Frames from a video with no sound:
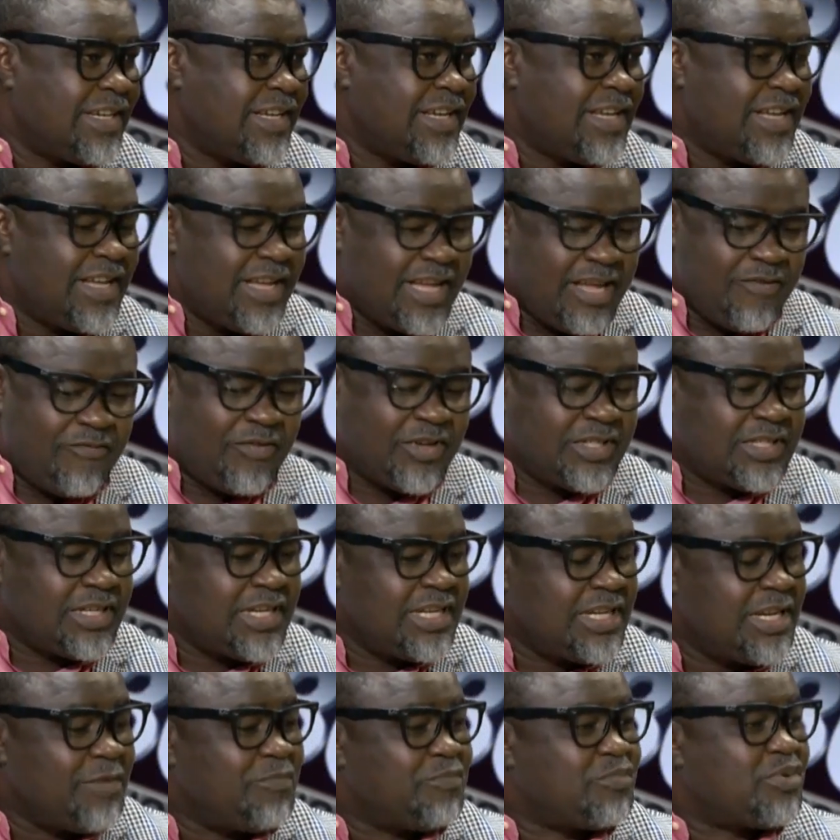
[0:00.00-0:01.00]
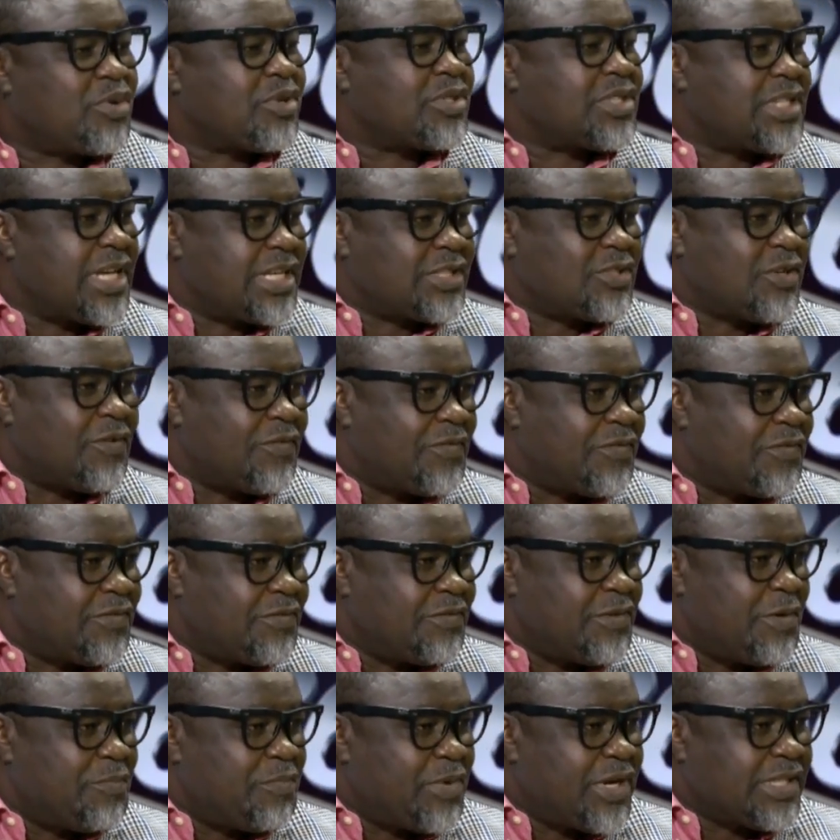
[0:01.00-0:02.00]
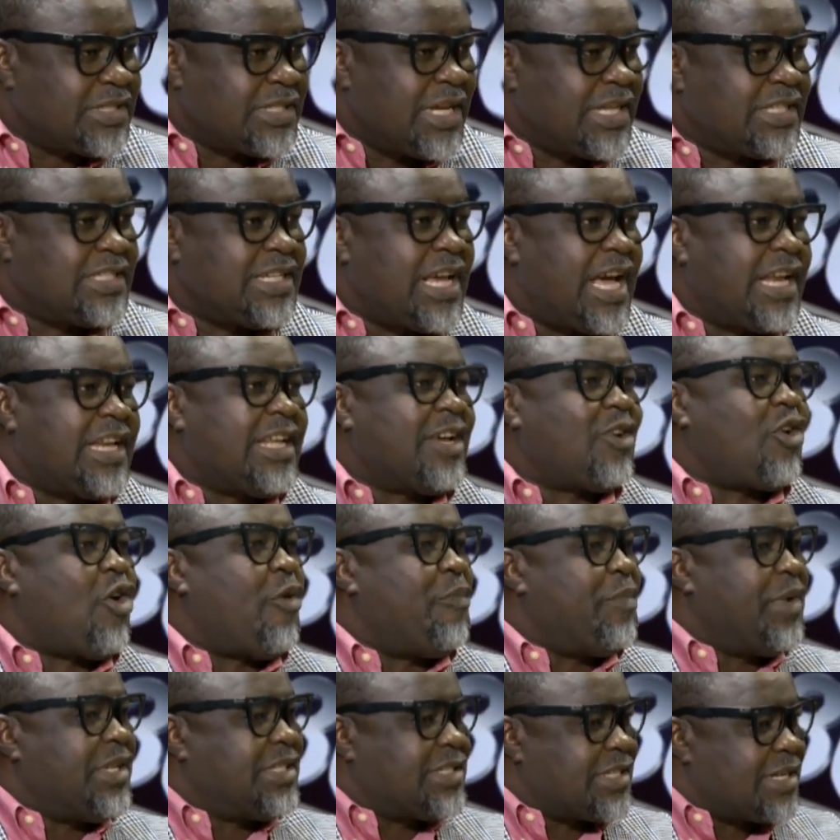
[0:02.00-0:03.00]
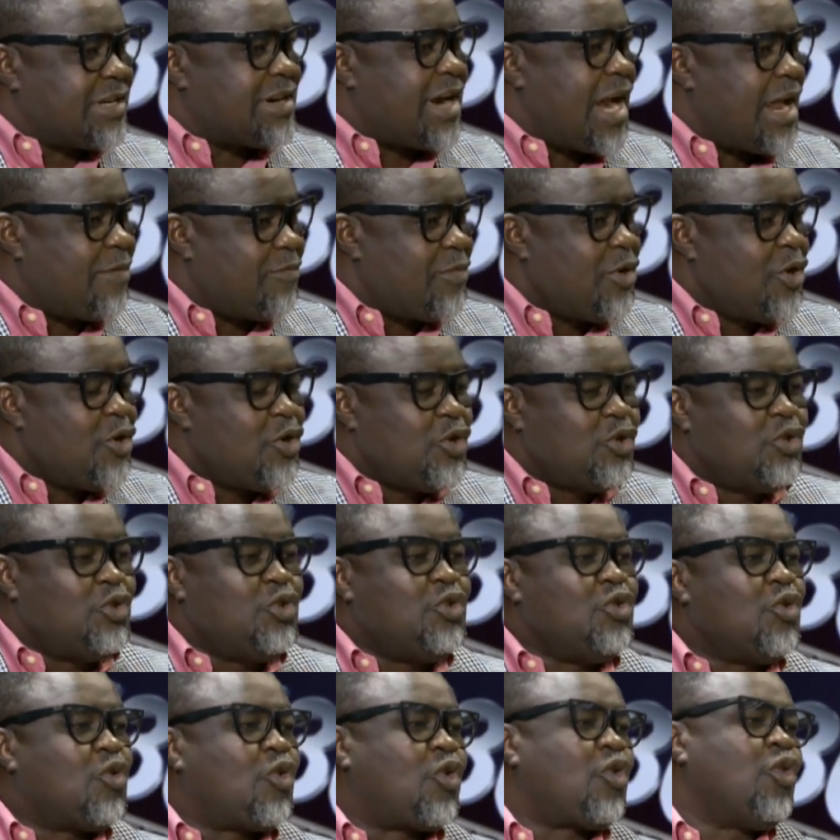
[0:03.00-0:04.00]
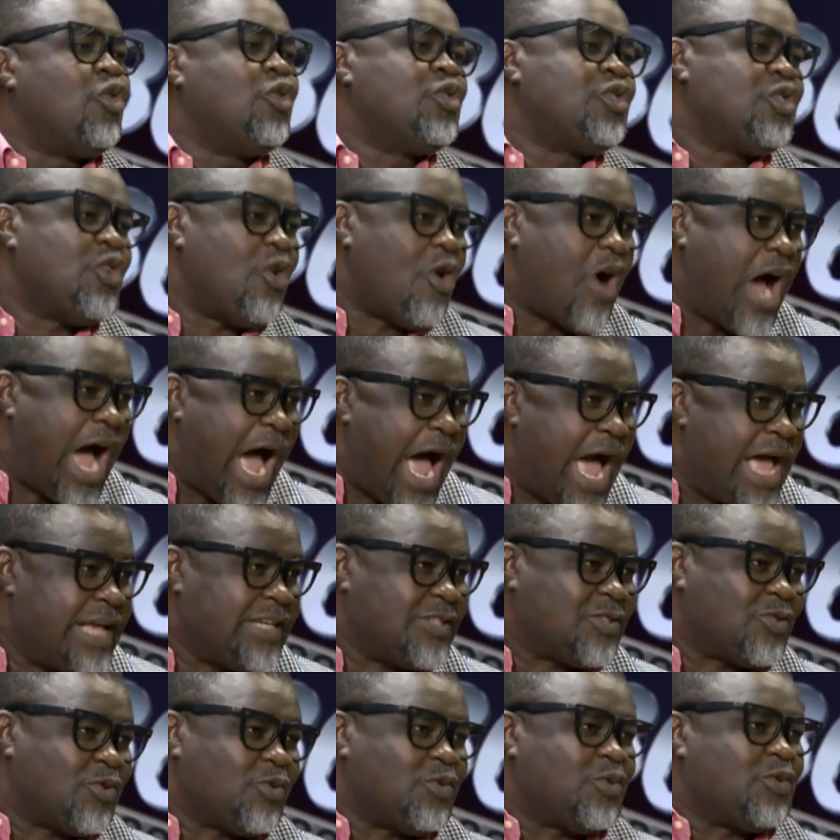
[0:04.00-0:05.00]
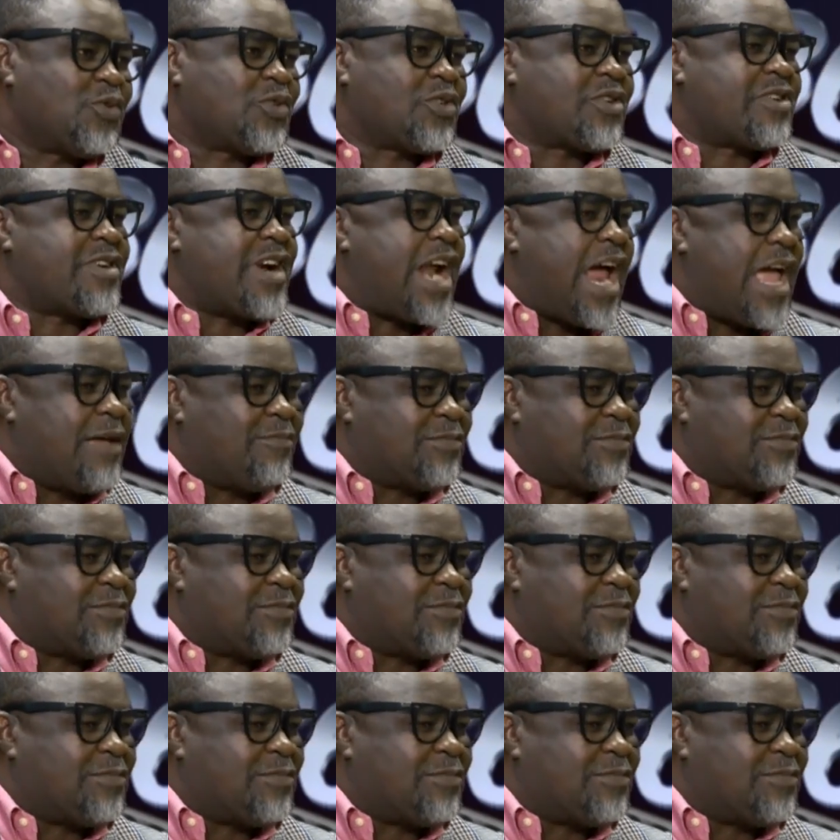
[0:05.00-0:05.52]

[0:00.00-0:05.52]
If he's in the process of representing and he commits crime, do you close your eyes to those crimes?